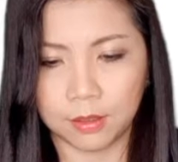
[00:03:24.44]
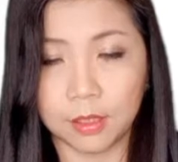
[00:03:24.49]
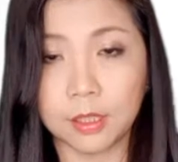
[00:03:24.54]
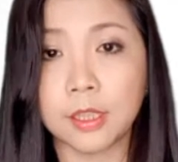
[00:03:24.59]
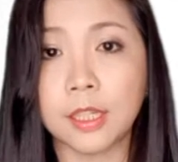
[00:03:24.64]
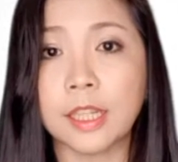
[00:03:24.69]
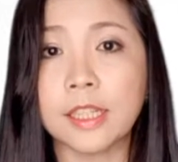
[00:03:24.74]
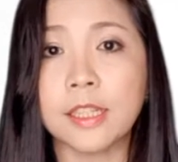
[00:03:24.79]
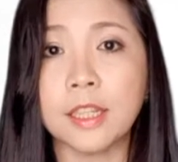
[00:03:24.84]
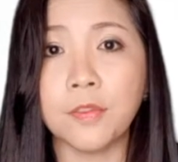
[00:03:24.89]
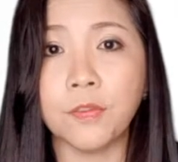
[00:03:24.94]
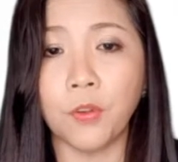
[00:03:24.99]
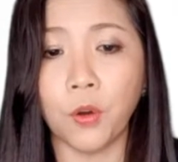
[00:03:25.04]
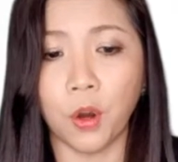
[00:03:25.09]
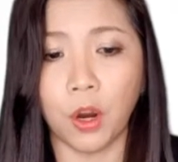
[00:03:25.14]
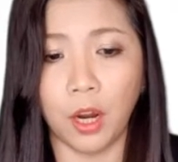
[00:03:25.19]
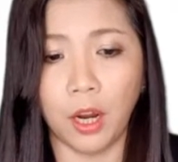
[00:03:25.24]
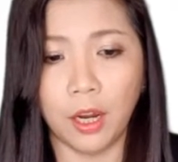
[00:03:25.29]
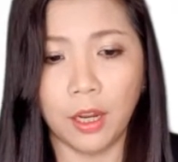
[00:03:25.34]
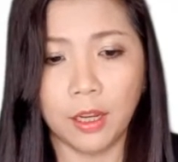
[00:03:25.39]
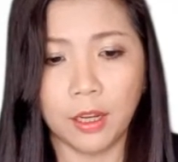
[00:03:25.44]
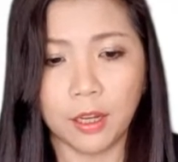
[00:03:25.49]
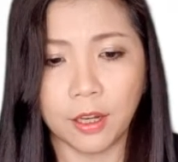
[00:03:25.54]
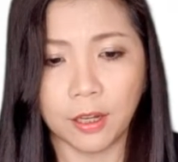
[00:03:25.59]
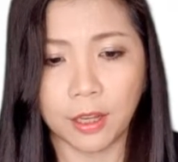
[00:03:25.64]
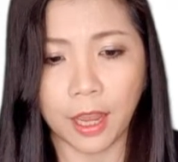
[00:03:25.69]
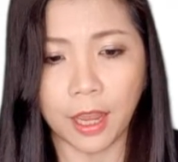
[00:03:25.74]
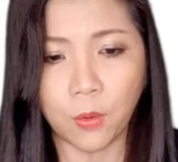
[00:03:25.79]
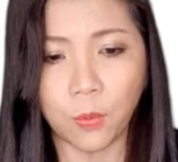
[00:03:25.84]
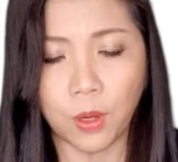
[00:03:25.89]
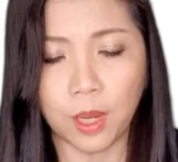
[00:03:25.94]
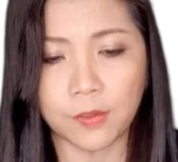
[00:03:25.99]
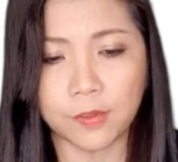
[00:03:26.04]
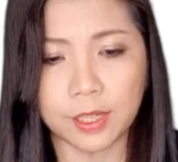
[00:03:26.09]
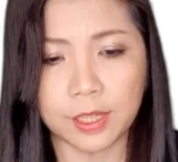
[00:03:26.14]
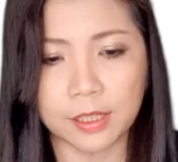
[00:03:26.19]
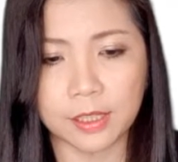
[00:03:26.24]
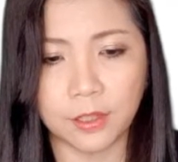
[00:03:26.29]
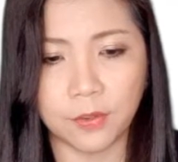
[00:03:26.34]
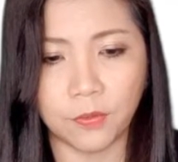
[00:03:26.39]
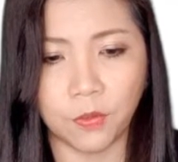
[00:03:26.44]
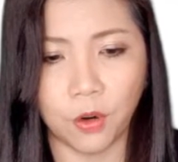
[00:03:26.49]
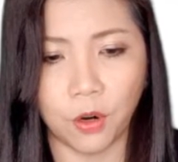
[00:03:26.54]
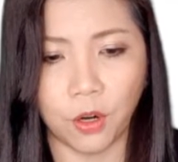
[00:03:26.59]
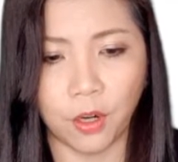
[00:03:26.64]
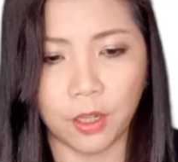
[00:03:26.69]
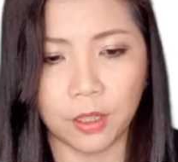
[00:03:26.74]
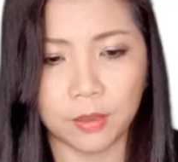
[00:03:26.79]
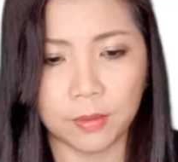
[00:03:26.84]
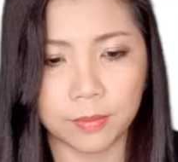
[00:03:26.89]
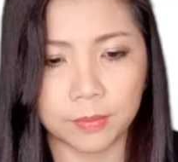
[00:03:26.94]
64, okay? We have 64.